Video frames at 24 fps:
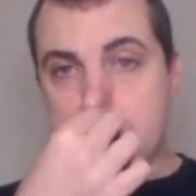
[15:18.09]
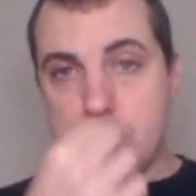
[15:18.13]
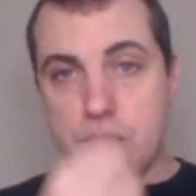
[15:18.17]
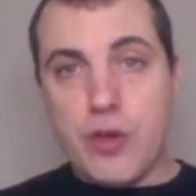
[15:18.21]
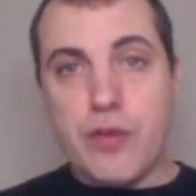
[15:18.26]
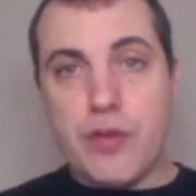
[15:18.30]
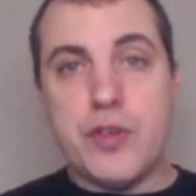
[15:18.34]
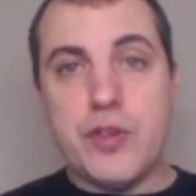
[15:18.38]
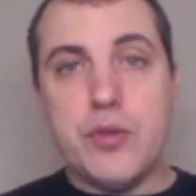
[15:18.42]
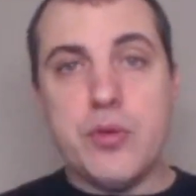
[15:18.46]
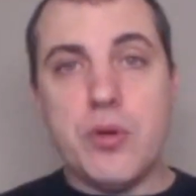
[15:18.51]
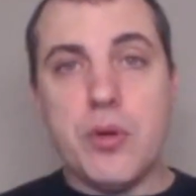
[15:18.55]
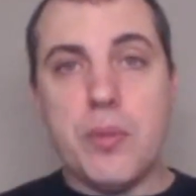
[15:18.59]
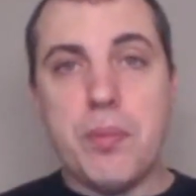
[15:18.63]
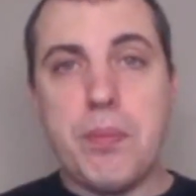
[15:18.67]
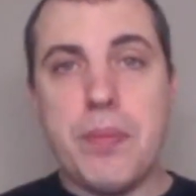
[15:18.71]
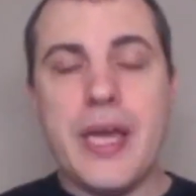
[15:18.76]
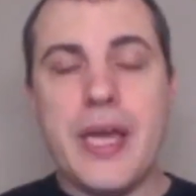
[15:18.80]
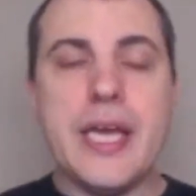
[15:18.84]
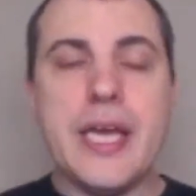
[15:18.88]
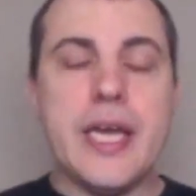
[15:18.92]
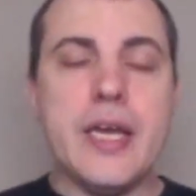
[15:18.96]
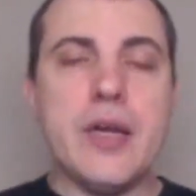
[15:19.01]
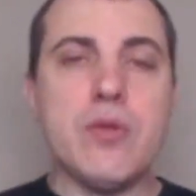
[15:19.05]
So if you were
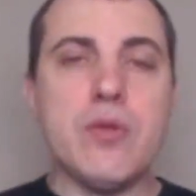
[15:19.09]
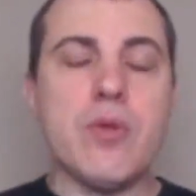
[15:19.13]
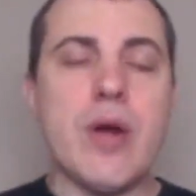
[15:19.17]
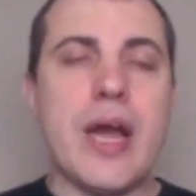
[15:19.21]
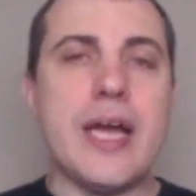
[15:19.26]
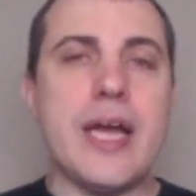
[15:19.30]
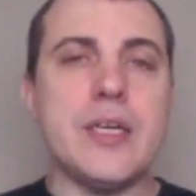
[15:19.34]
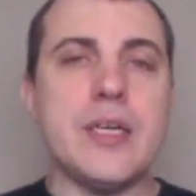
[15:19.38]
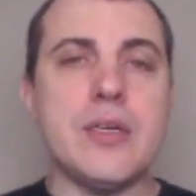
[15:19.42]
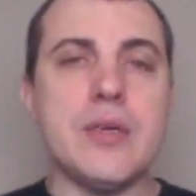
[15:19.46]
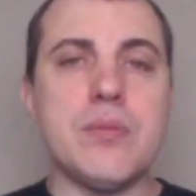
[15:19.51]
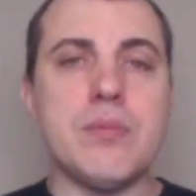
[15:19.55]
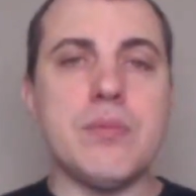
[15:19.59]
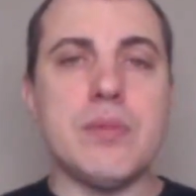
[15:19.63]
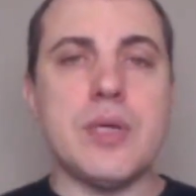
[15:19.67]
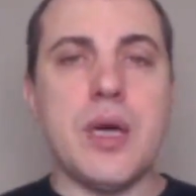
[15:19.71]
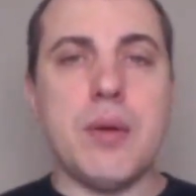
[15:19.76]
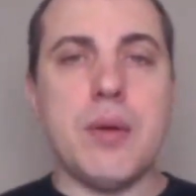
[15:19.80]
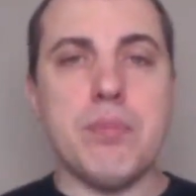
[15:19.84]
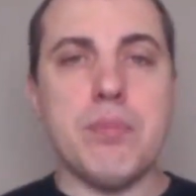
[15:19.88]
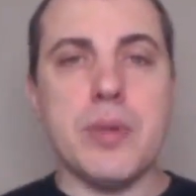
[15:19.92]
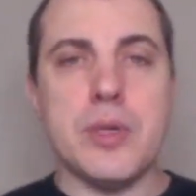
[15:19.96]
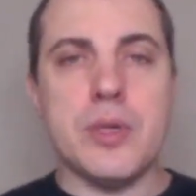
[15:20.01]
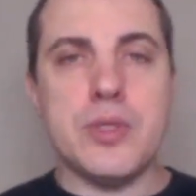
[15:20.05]
picking random
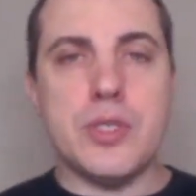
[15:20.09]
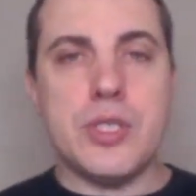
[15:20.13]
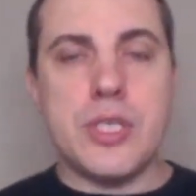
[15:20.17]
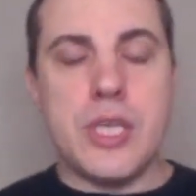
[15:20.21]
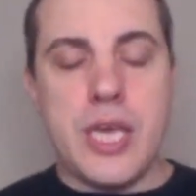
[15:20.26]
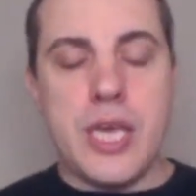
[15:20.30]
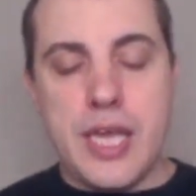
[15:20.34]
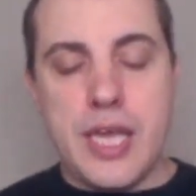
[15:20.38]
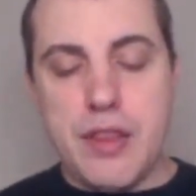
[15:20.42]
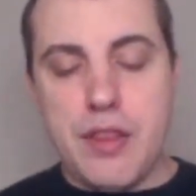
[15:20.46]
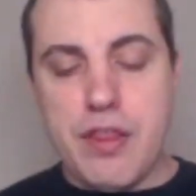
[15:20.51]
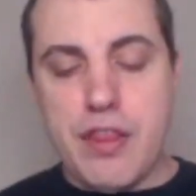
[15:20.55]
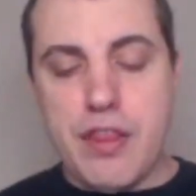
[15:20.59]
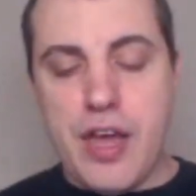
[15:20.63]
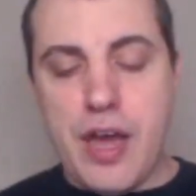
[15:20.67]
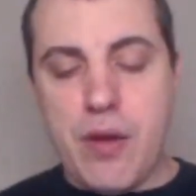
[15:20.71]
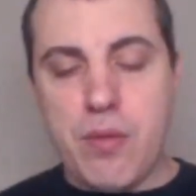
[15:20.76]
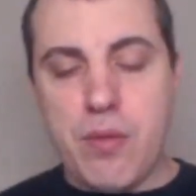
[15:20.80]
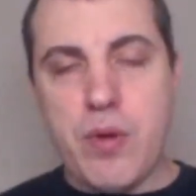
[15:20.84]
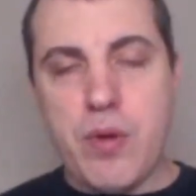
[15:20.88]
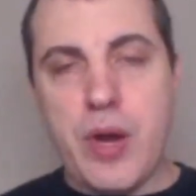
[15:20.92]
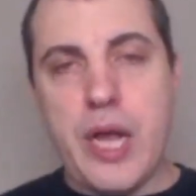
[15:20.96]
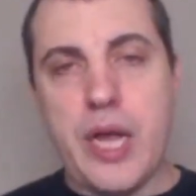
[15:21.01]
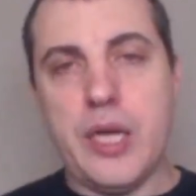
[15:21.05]
numbers in
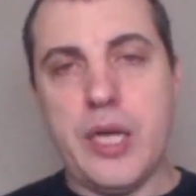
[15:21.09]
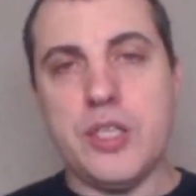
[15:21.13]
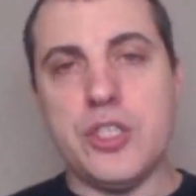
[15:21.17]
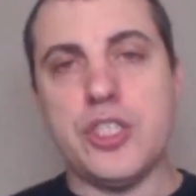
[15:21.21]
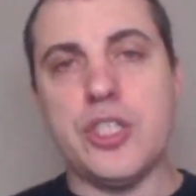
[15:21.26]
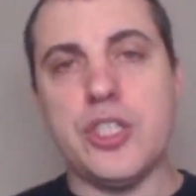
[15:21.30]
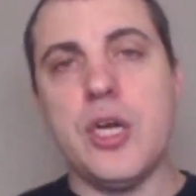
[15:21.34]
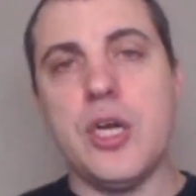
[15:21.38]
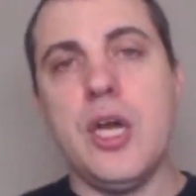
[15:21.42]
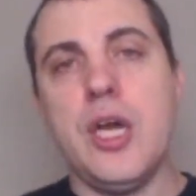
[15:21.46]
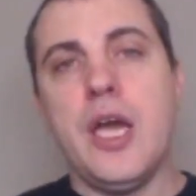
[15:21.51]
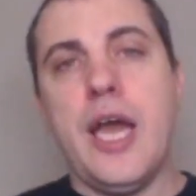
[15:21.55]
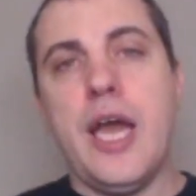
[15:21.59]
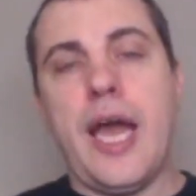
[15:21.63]
that range,